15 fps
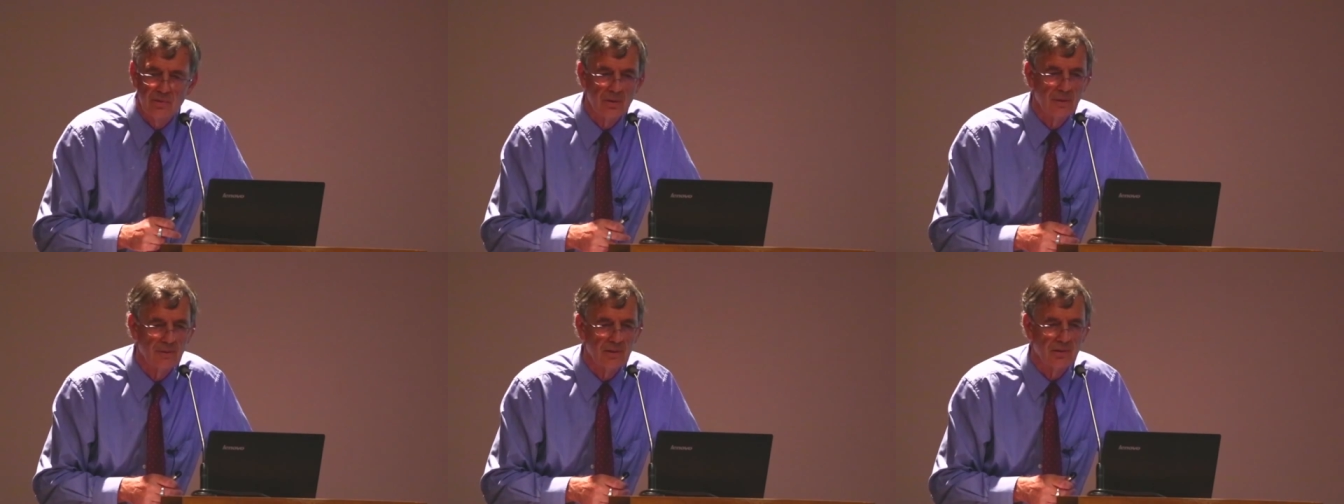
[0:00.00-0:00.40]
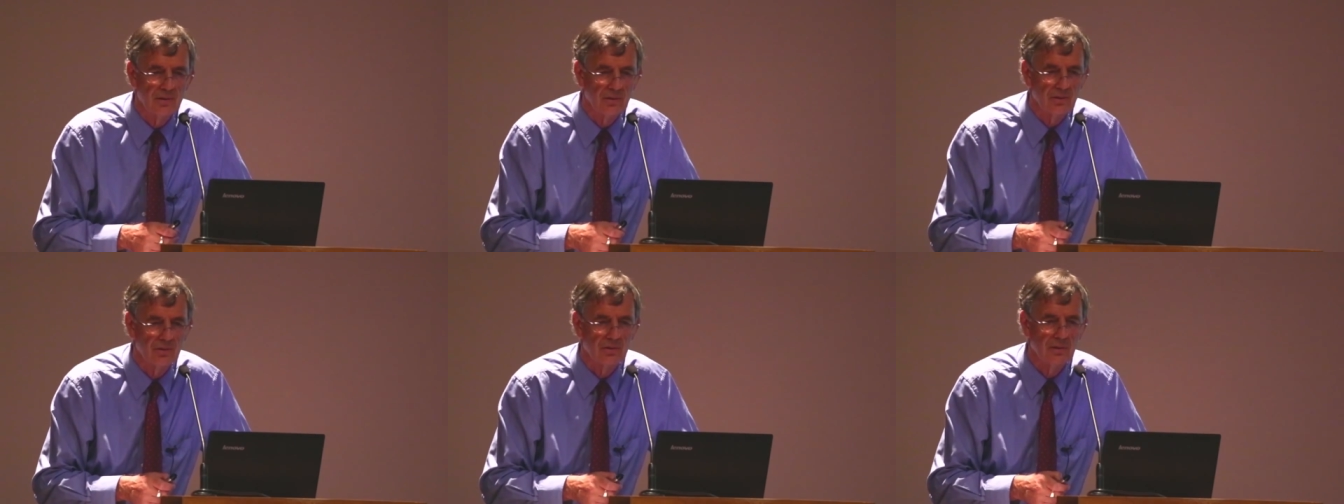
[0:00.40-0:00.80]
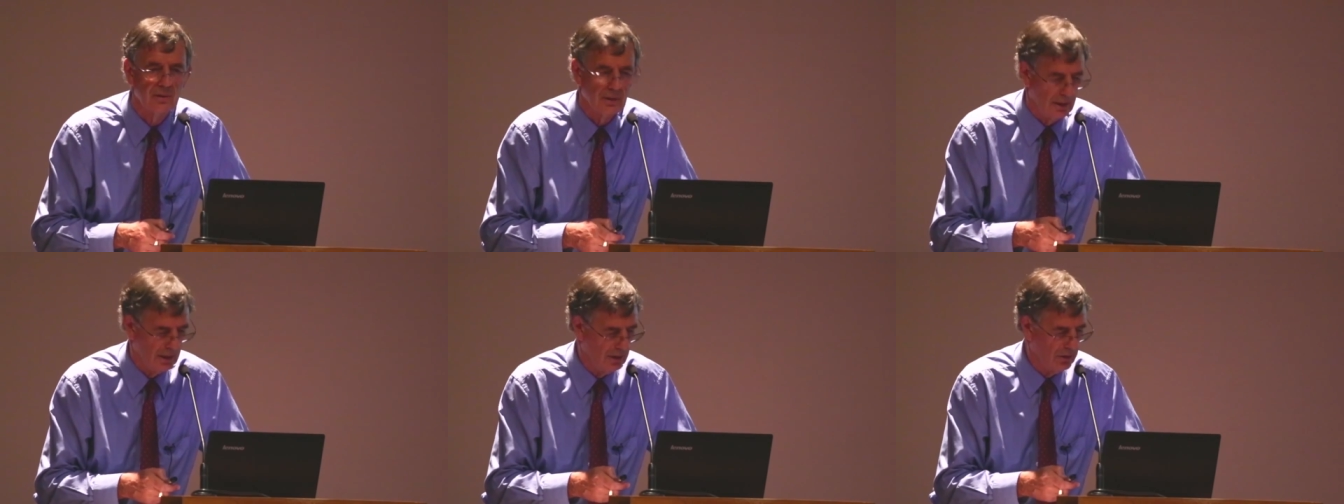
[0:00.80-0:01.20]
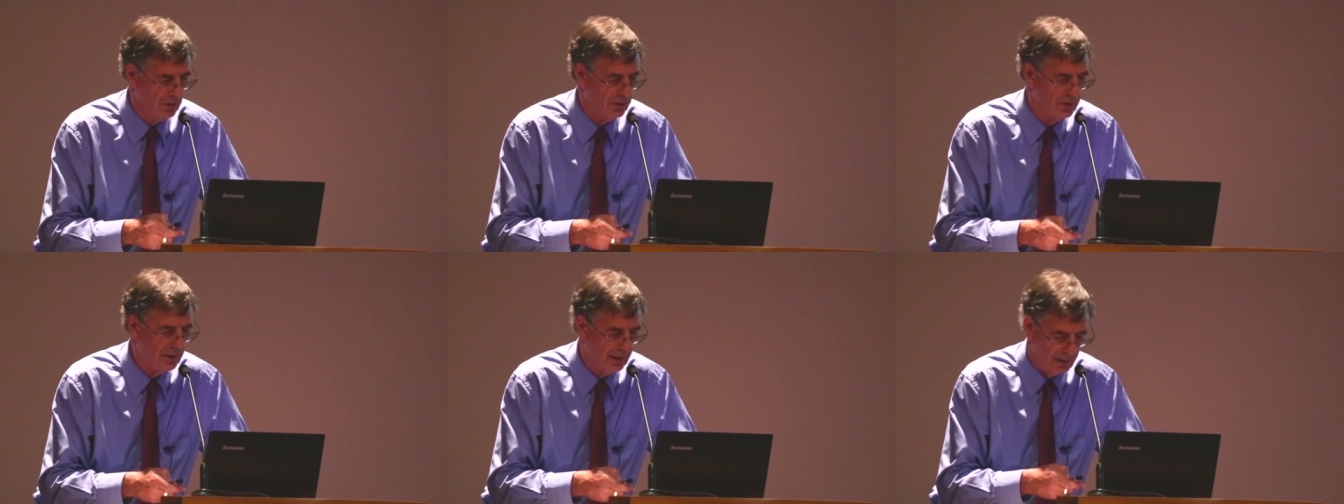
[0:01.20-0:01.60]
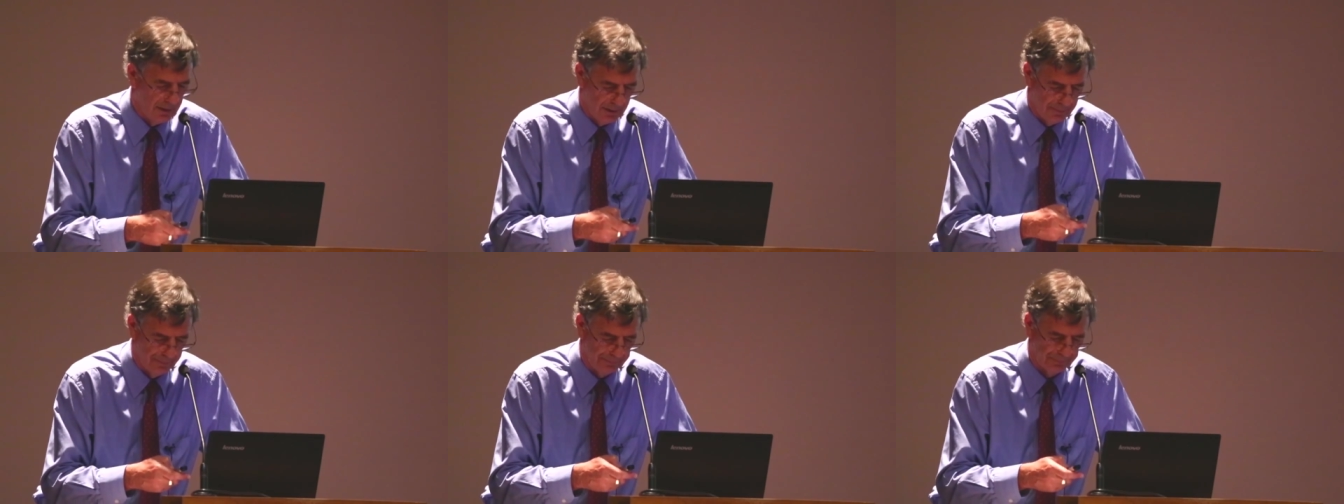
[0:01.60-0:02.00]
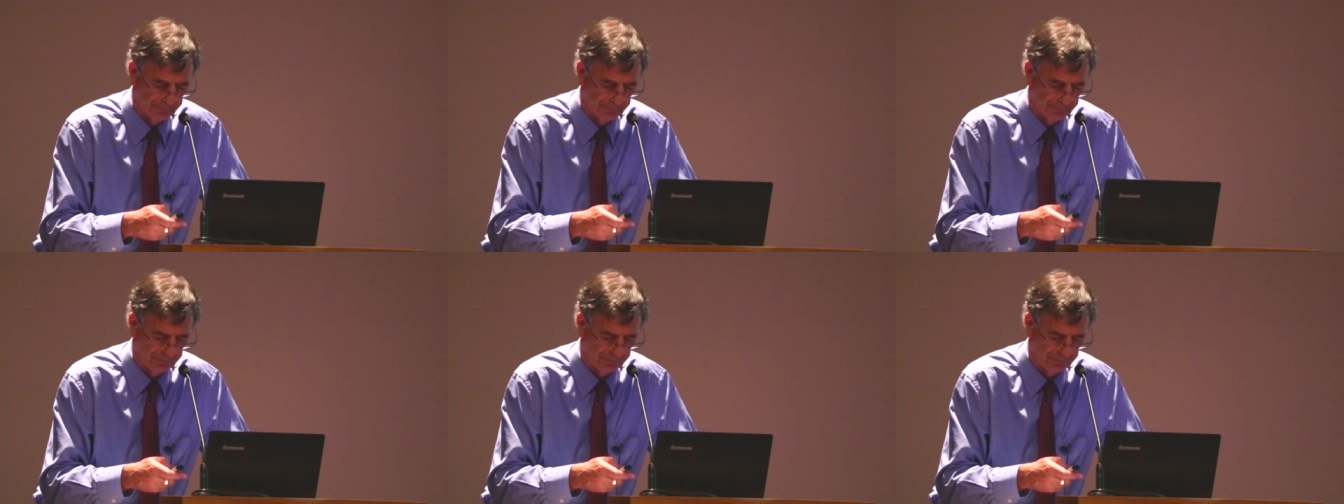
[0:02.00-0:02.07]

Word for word: services in New Zealand.